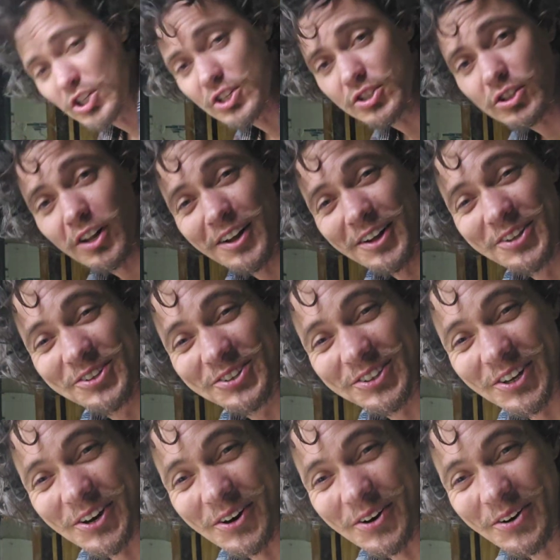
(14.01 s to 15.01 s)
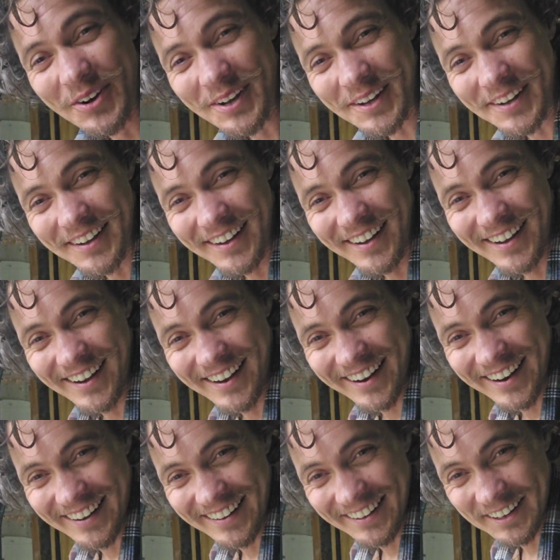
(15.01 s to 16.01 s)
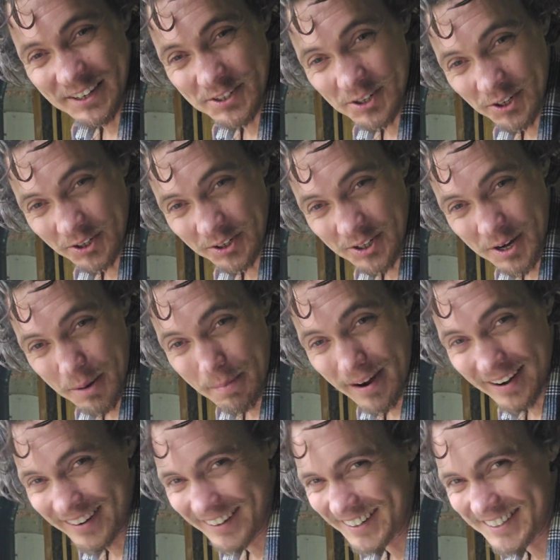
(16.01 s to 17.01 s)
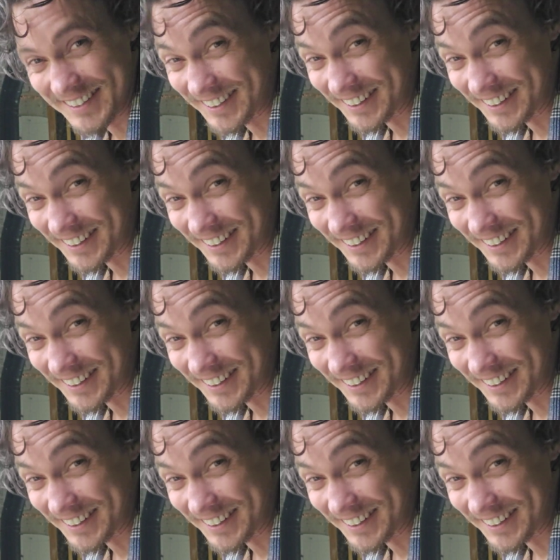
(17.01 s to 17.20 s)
cheesecloth, so I got like a dirty kebab and it's